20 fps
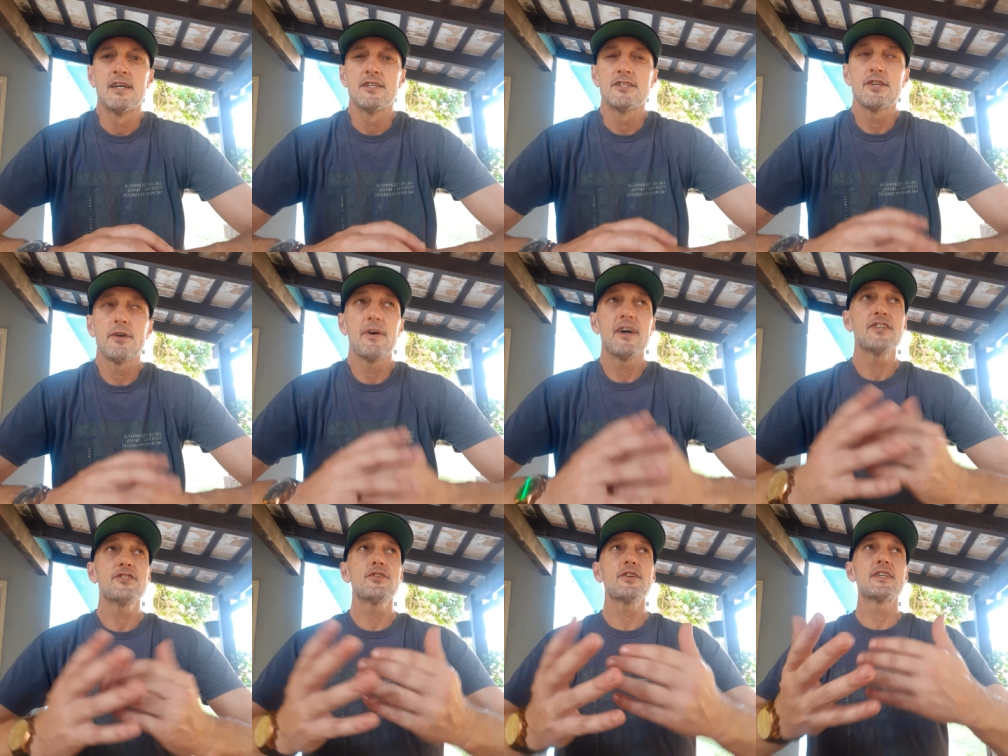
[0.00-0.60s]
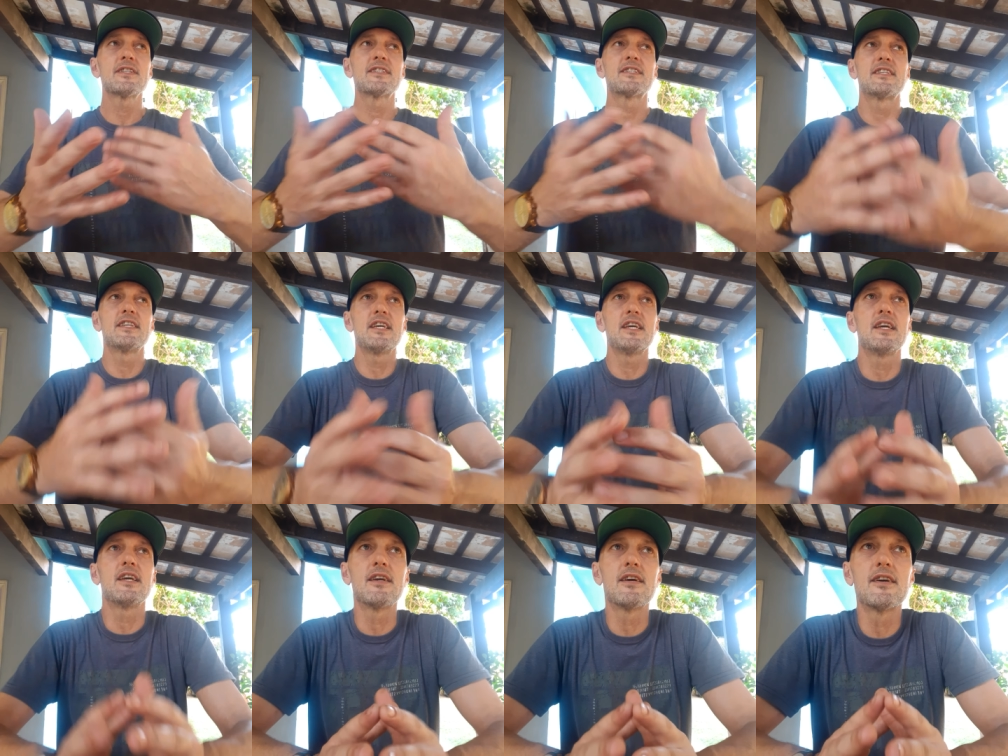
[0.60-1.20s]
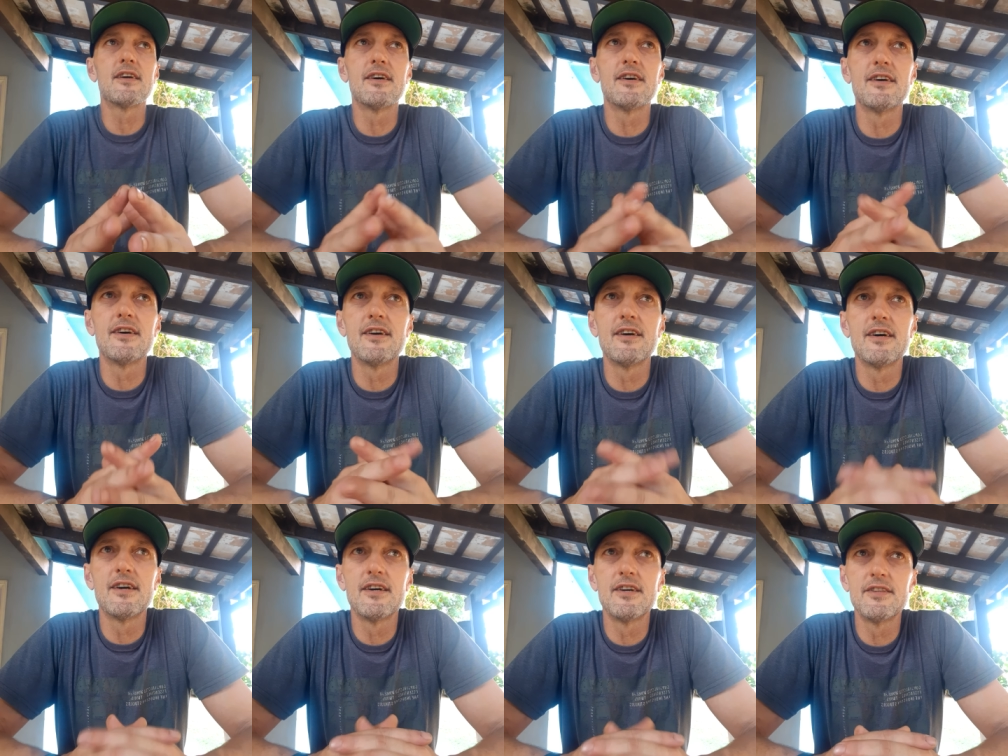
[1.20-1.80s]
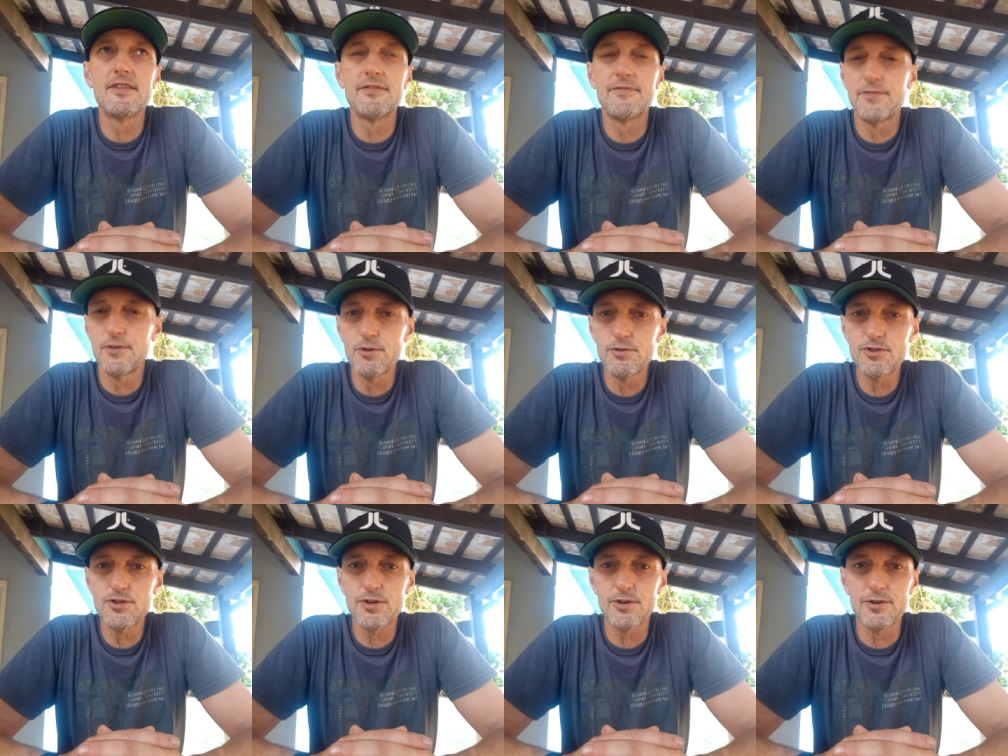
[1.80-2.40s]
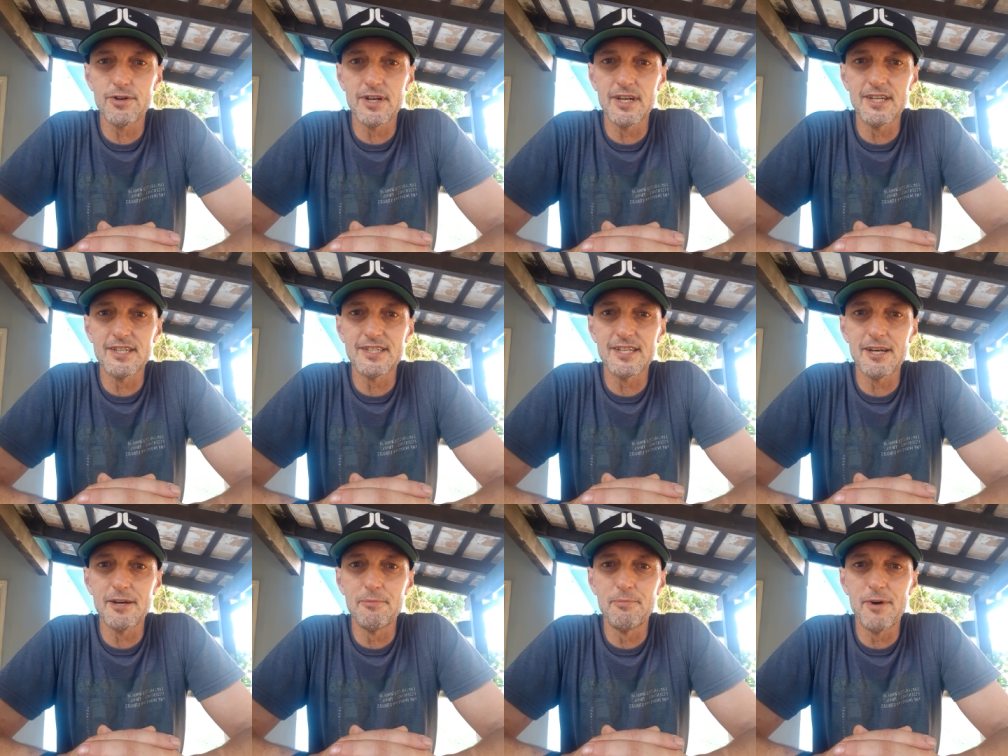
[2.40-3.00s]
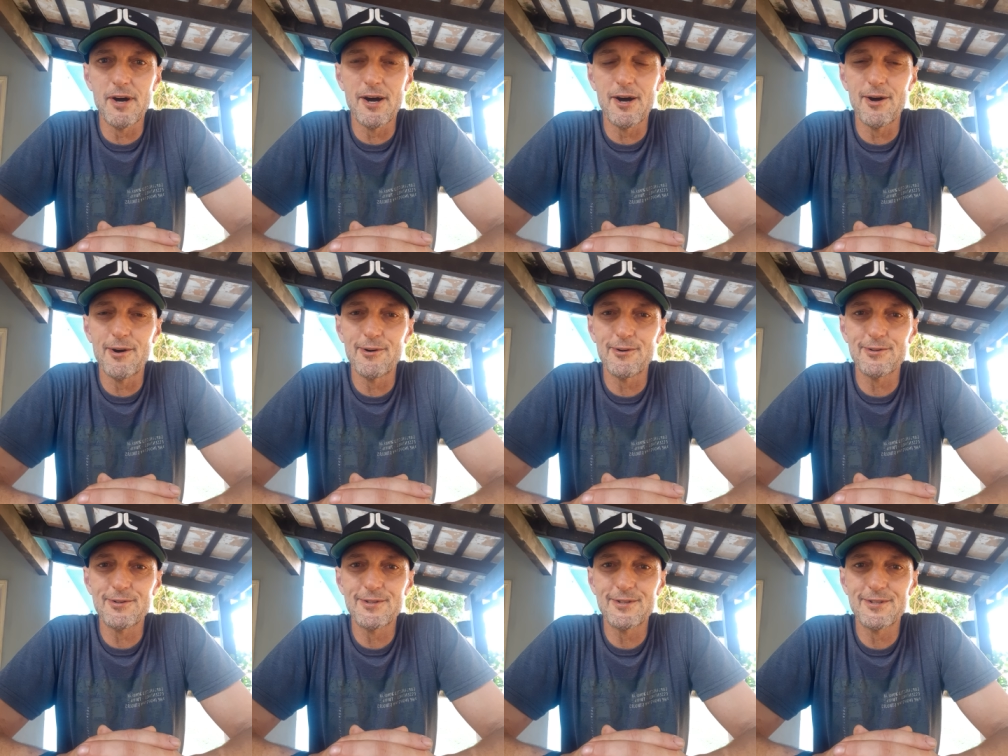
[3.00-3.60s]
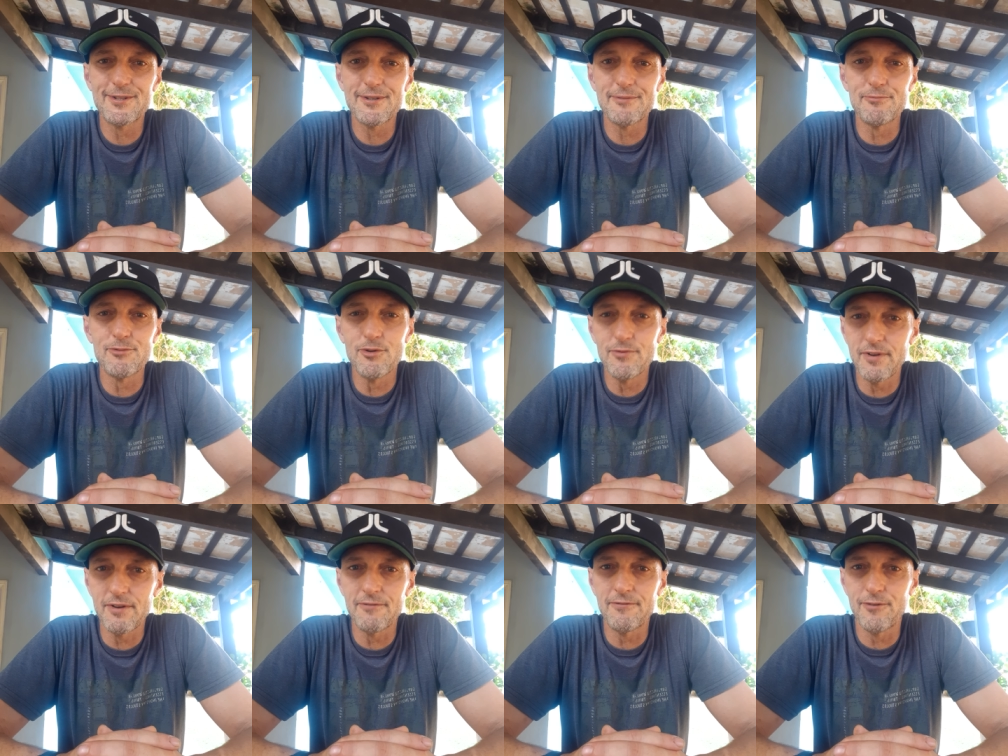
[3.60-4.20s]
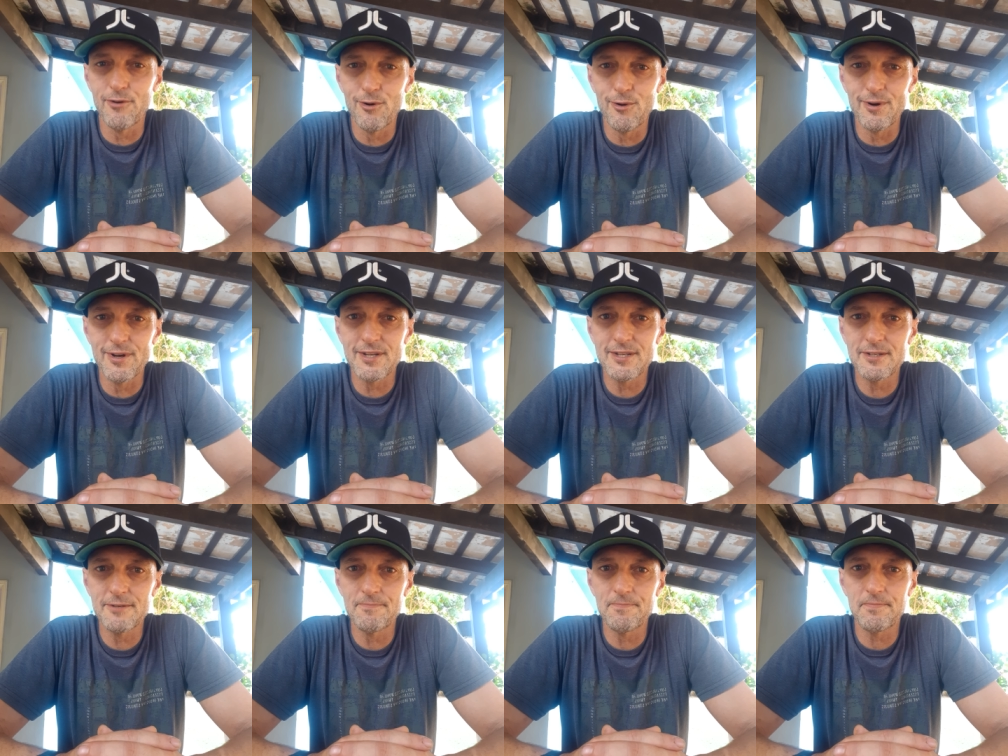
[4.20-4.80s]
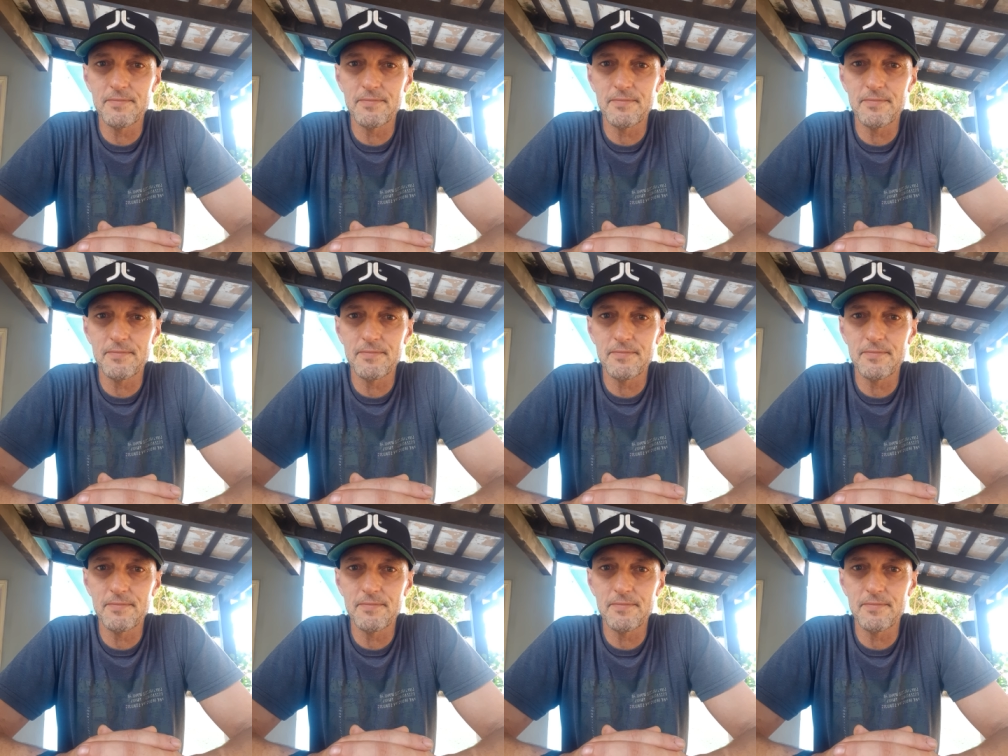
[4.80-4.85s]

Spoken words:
So as you can see, the future is about moving forward.